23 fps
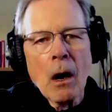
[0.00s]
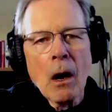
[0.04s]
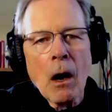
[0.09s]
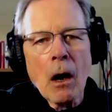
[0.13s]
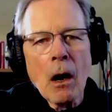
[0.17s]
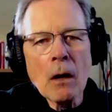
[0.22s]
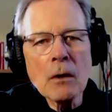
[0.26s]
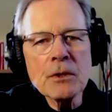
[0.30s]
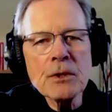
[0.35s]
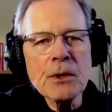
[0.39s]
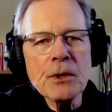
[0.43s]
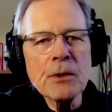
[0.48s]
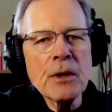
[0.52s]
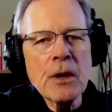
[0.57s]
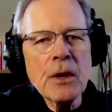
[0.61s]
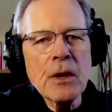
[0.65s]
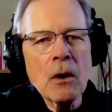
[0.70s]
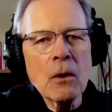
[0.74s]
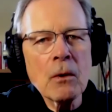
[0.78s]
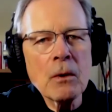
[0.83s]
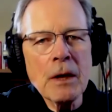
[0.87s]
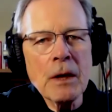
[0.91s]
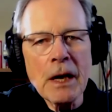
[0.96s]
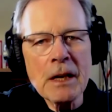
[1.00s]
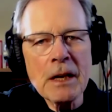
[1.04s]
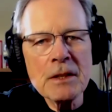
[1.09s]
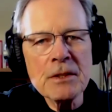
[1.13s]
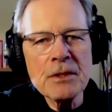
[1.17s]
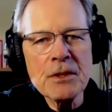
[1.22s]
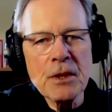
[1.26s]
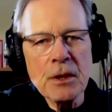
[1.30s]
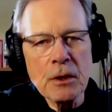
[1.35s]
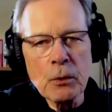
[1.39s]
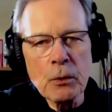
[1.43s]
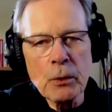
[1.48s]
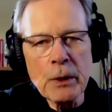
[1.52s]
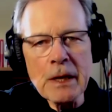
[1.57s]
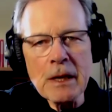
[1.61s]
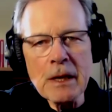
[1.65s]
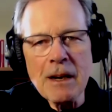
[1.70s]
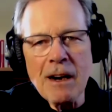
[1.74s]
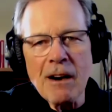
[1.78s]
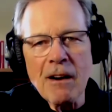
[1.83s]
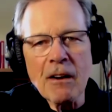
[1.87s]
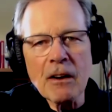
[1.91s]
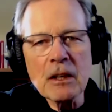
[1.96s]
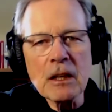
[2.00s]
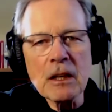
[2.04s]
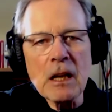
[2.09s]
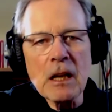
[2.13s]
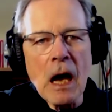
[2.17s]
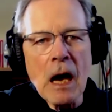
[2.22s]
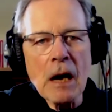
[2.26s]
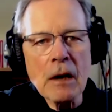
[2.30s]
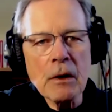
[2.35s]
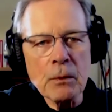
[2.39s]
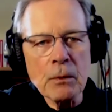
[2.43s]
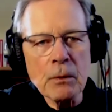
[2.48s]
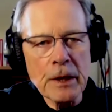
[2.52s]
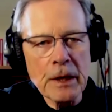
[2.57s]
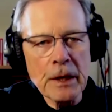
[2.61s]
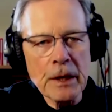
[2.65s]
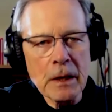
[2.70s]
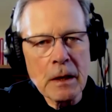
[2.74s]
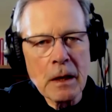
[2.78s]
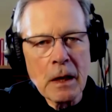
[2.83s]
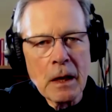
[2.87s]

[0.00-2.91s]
also known as the Green Card Lottery.